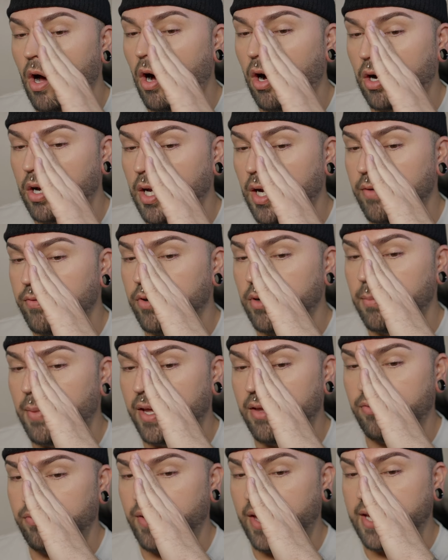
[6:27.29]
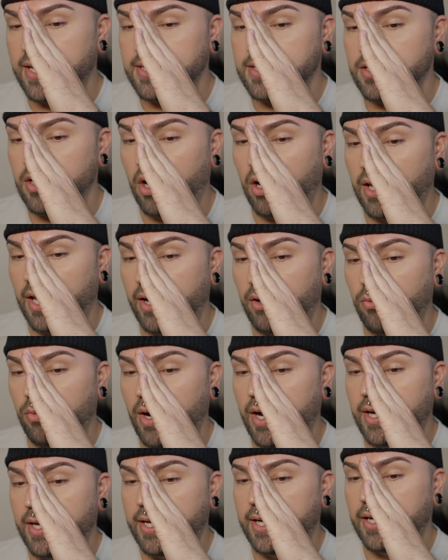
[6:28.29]
I'll cover my face, y'all, like
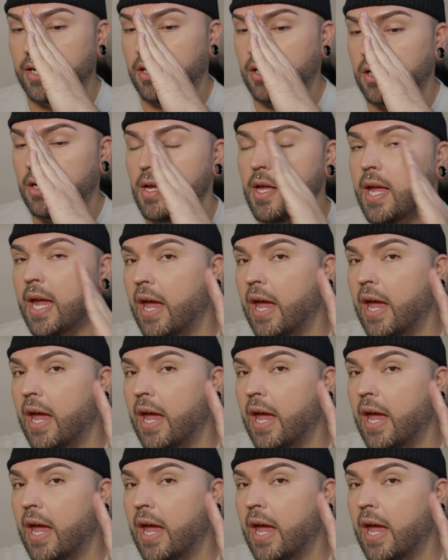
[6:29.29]
right here.